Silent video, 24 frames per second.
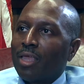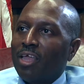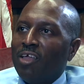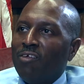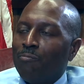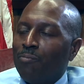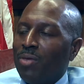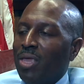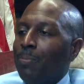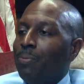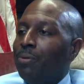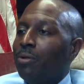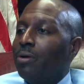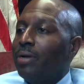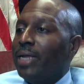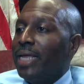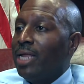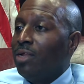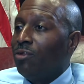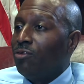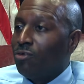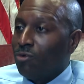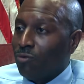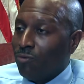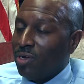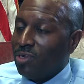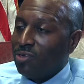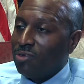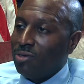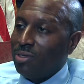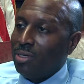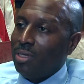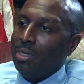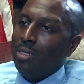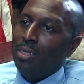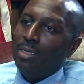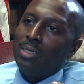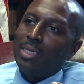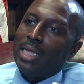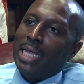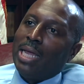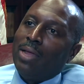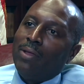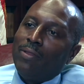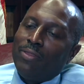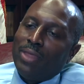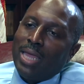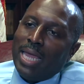If people are interested,
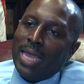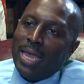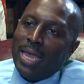uh, they